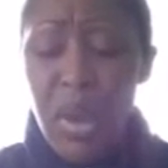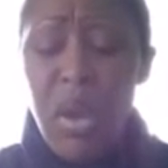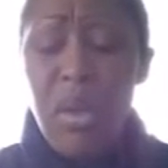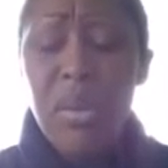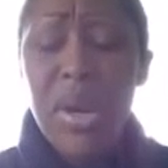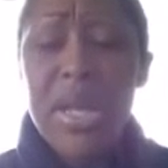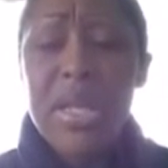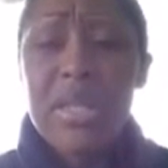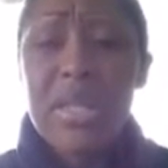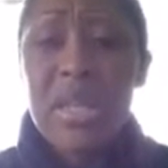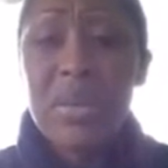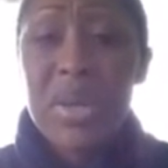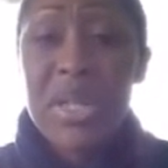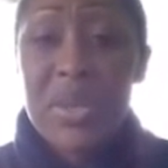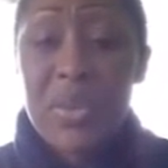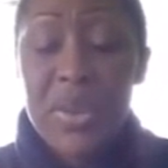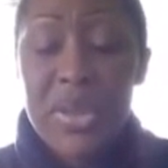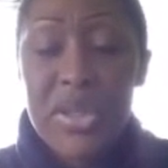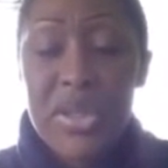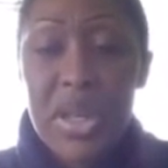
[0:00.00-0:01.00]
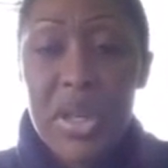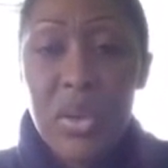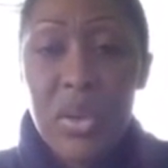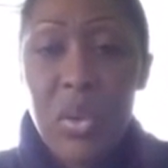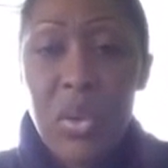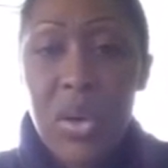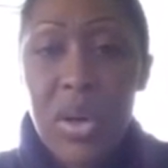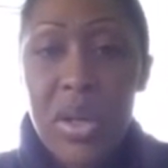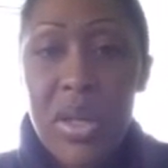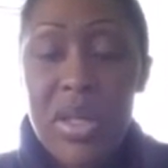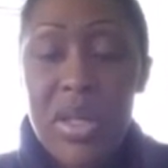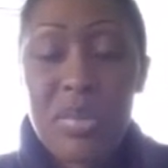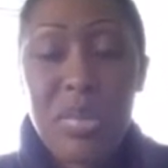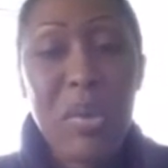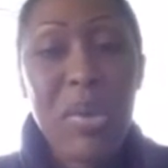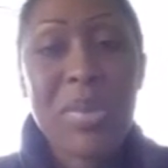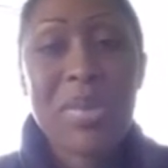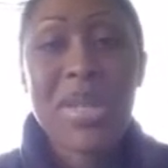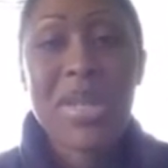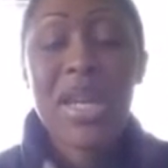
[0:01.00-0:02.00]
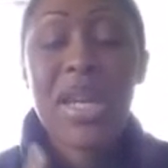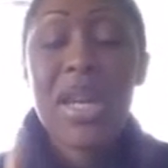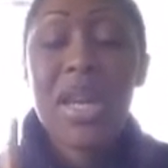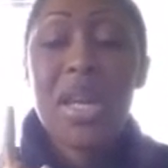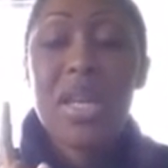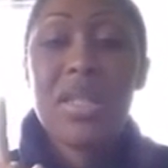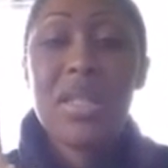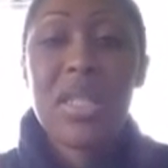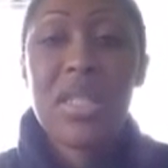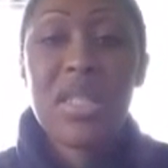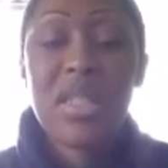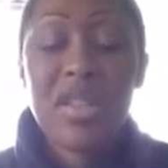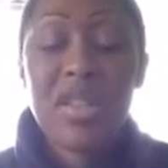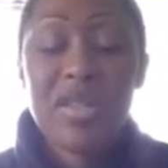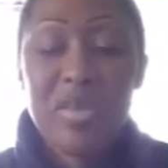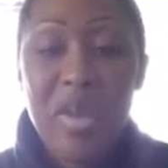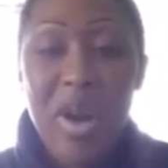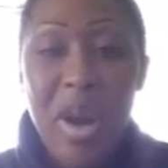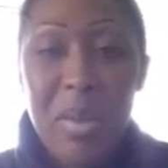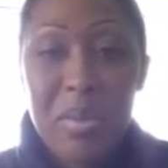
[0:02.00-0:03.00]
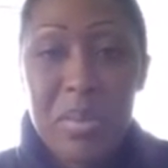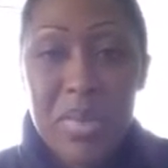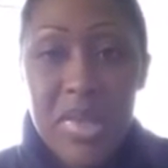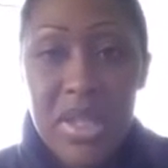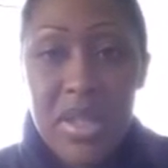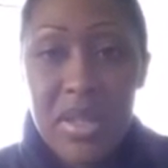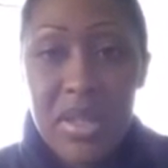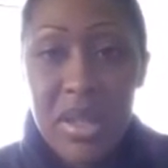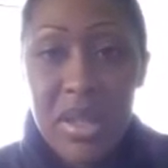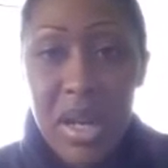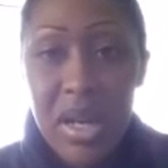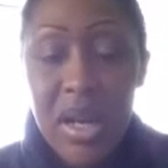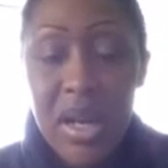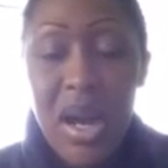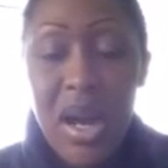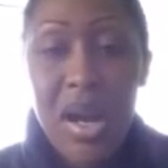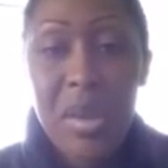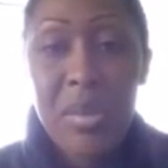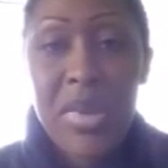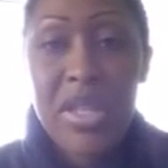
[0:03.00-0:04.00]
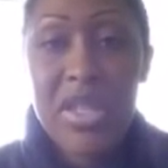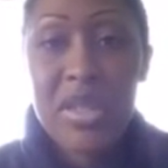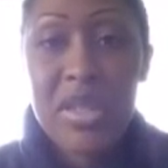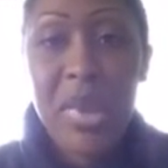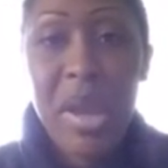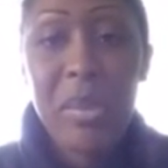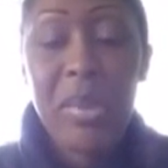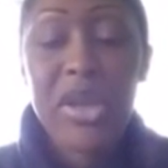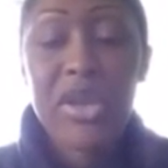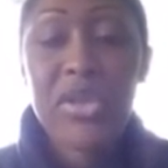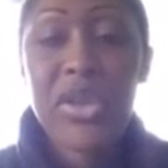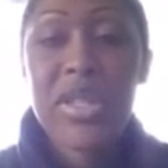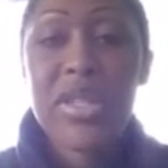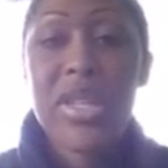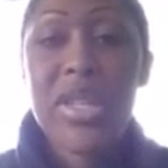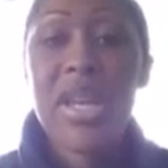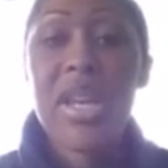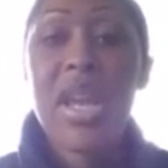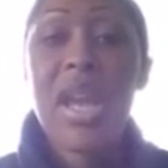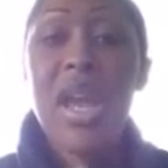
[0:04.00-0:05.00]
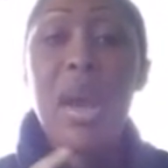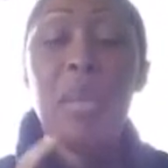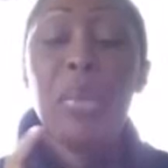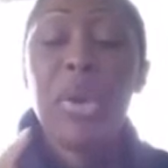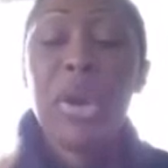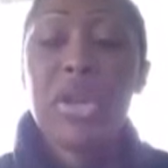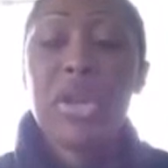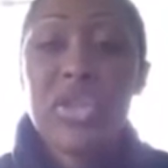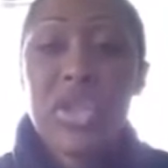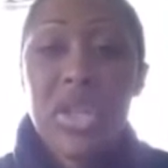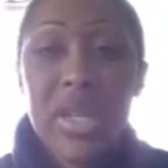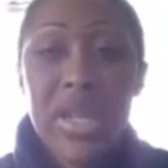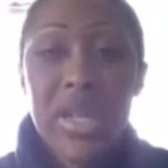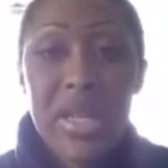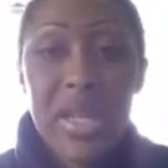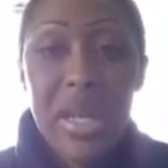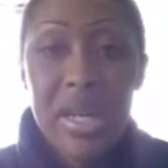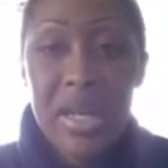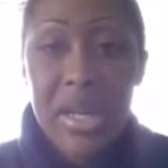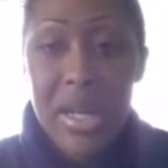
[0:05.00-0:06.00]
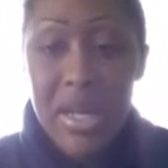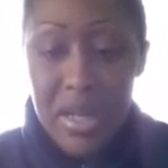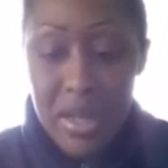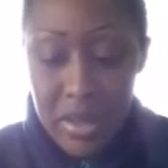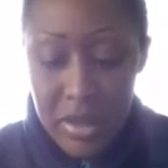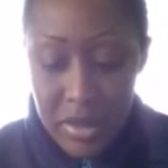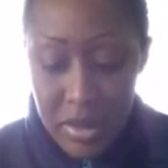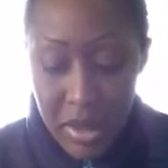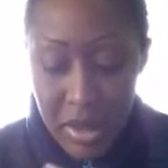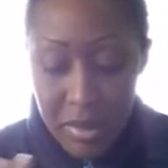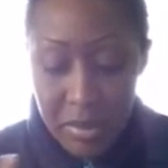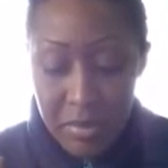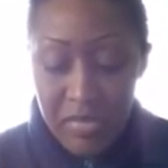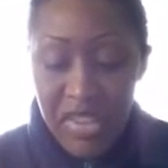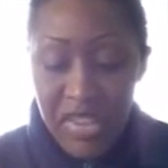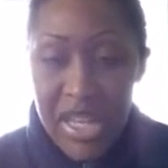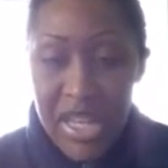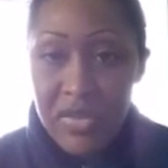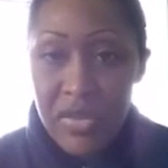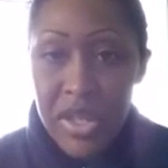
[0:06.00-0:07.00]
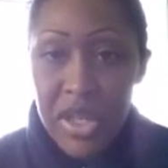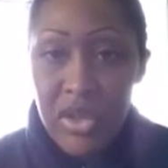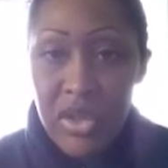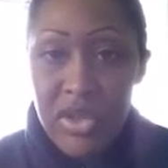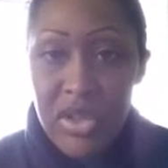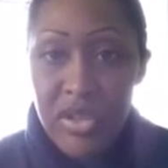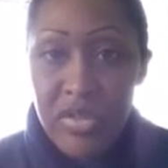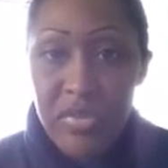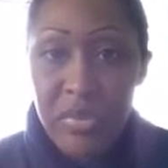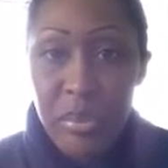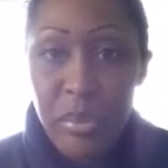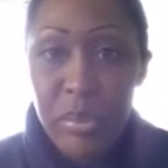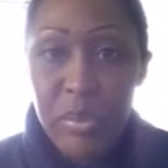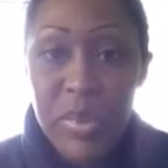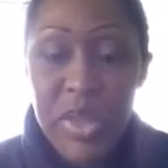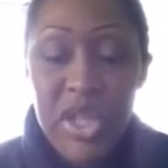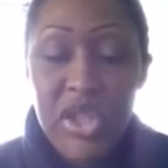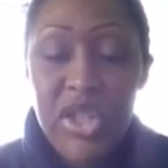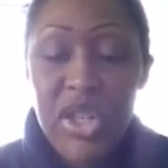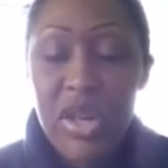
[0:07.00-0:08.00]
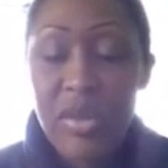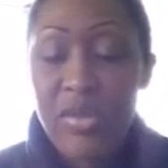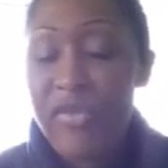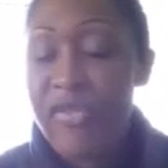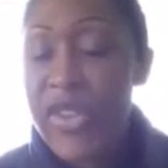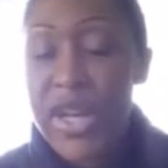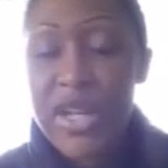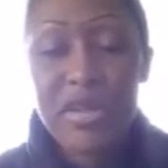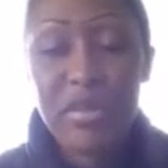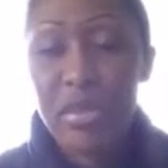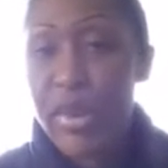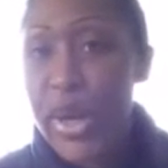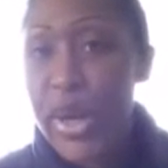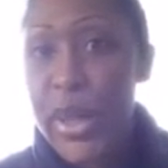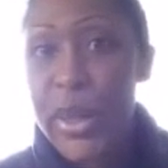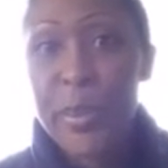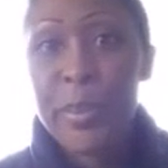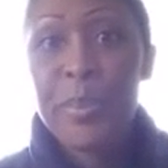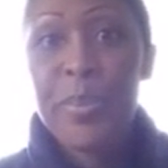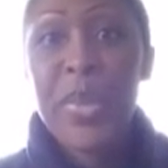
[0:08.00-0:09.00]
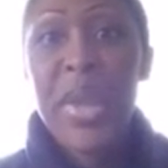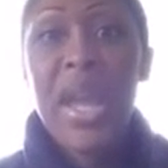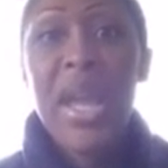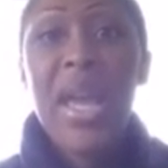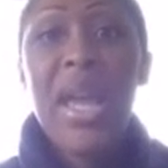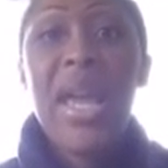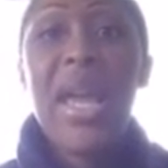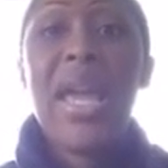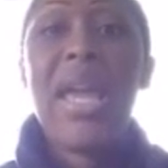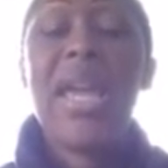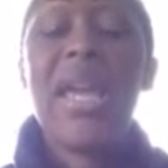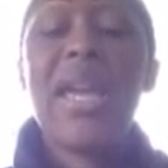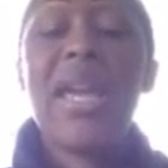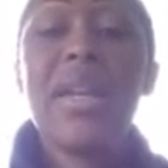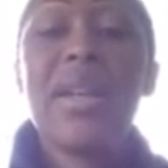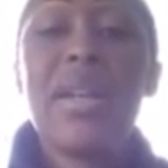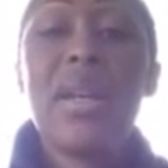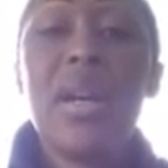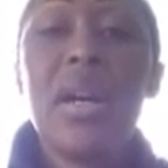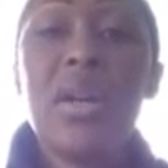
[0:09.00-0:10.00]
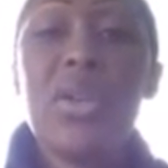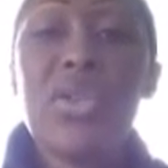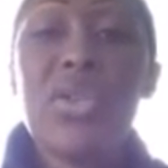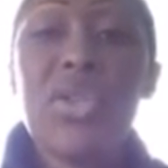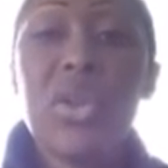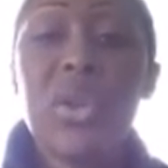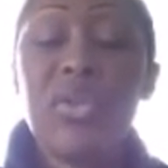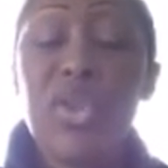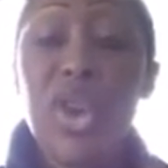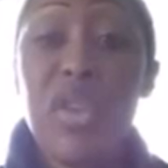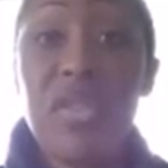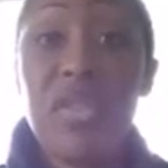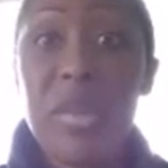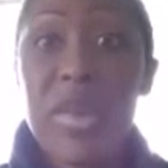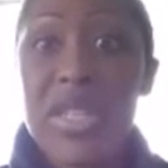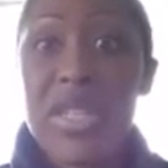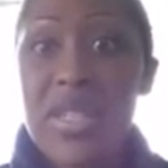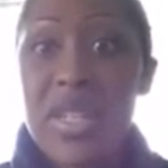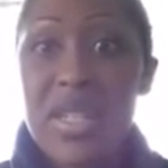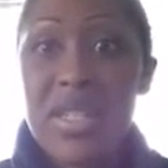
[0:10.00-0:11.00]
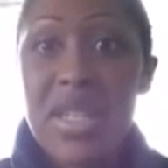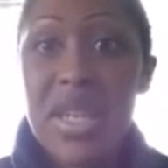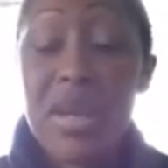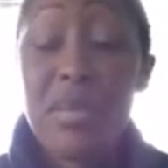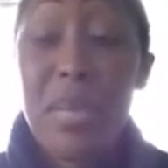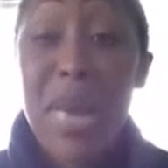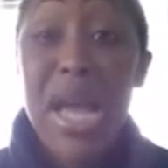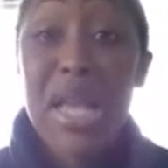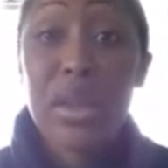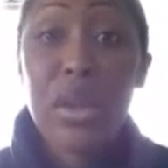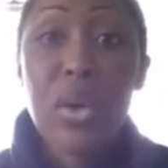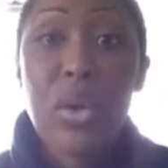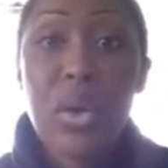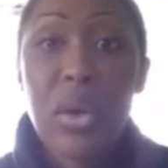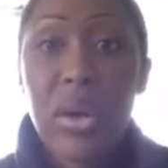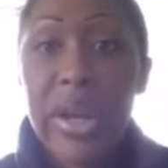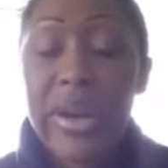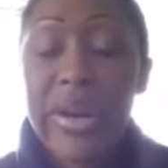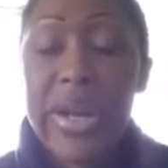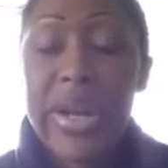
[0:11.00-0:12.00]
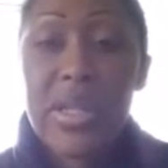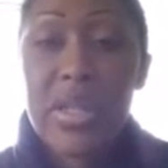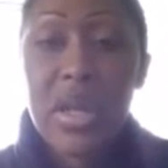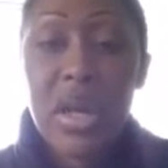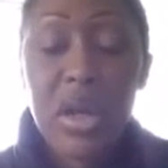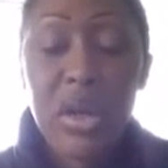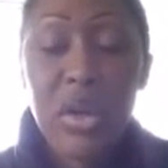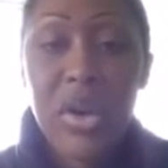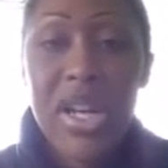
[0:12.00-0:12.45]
All right, zwriteswords.org is my website. zsolvesproblems.com is my mentoring site. Prayerjunkie.net has videos of teaching effective prayer. And also, if you have a business in my local area, it's called